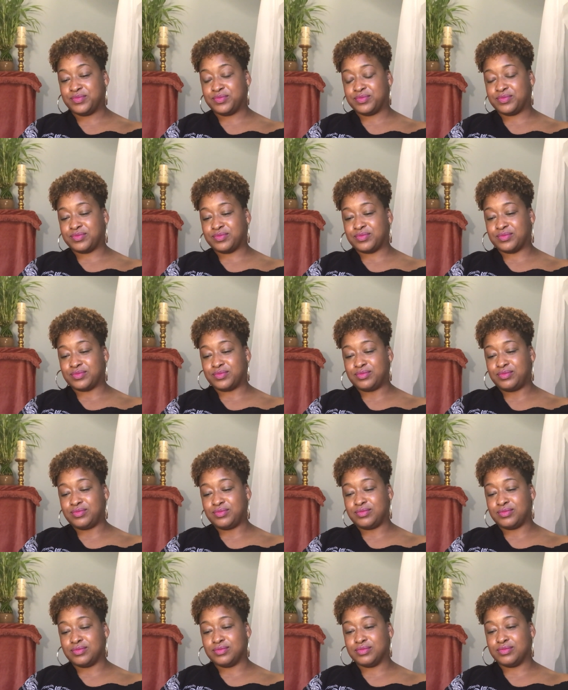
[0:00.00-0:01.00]

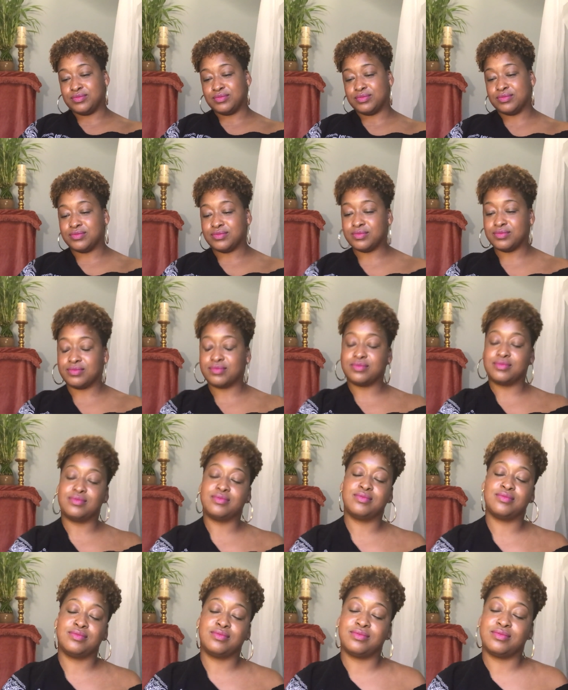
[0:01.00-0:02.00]

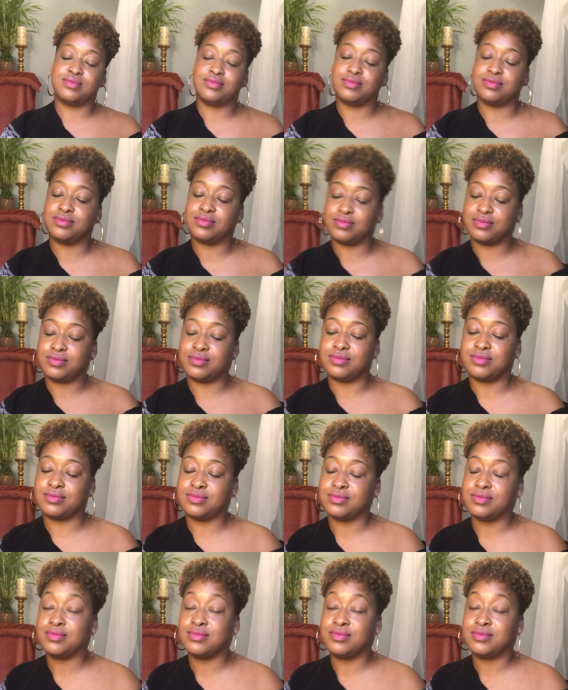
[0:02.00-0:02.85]
(silence)